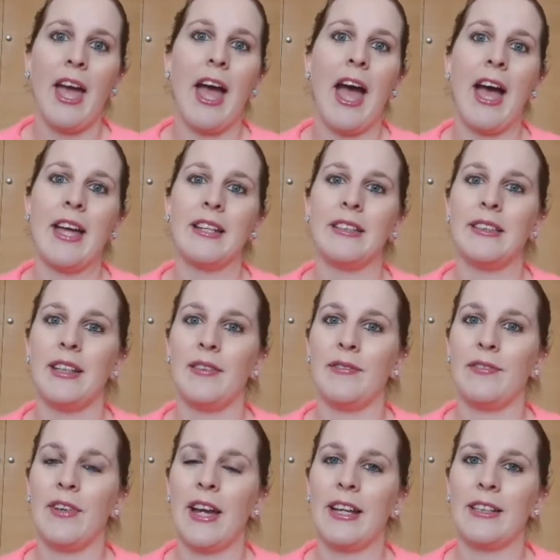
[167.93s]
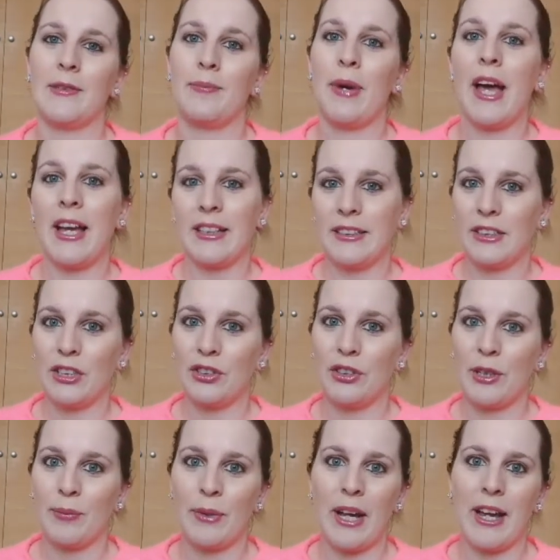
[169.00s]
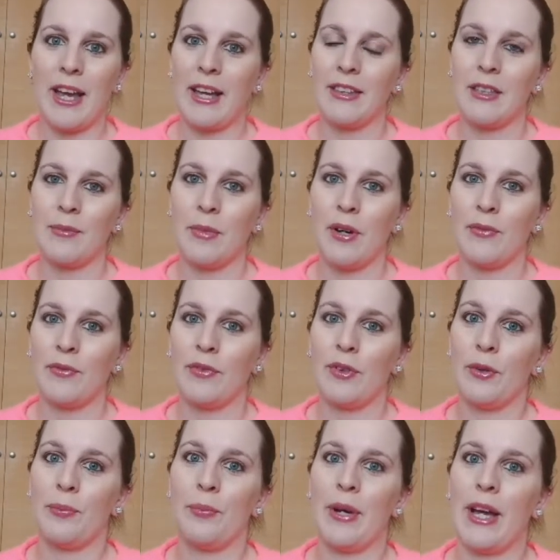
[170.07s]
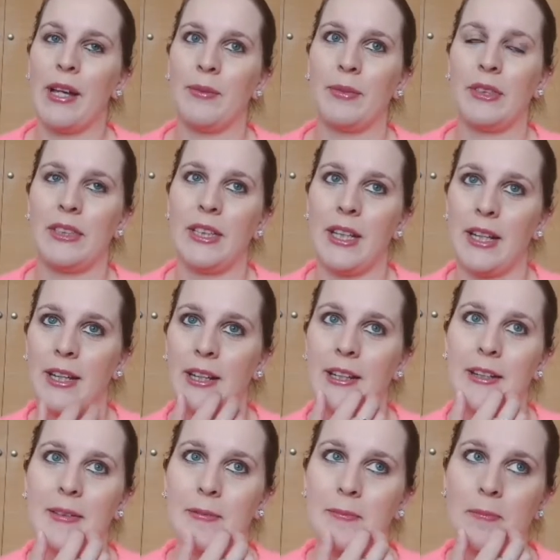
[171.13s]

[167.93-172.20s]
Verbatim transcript: and in fact past the trip I had them on for perhaps say